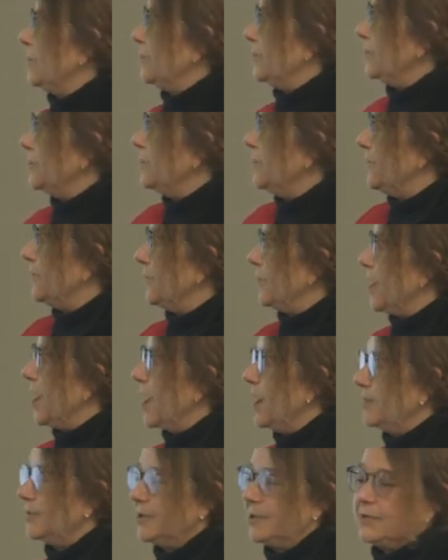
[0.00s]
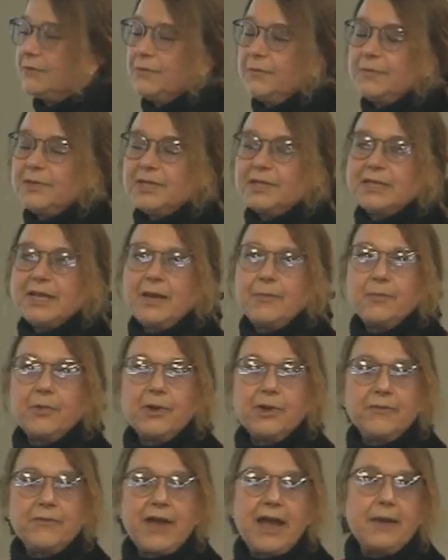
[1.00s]
there's different options from the
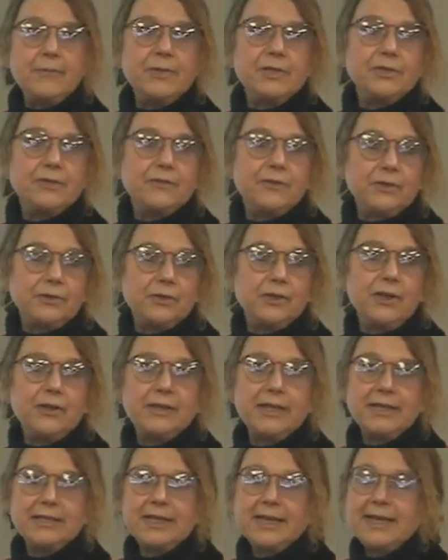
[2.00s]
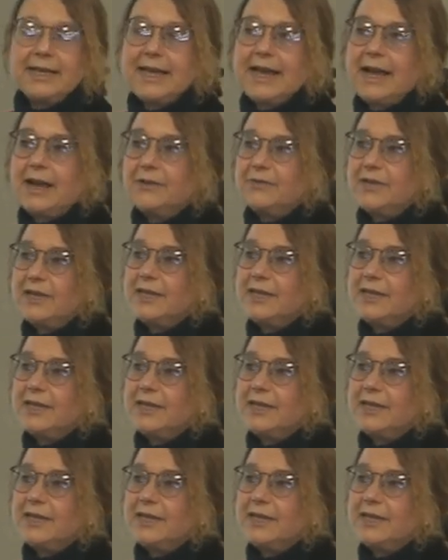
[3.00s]
standpoint of how much of your lung they take out.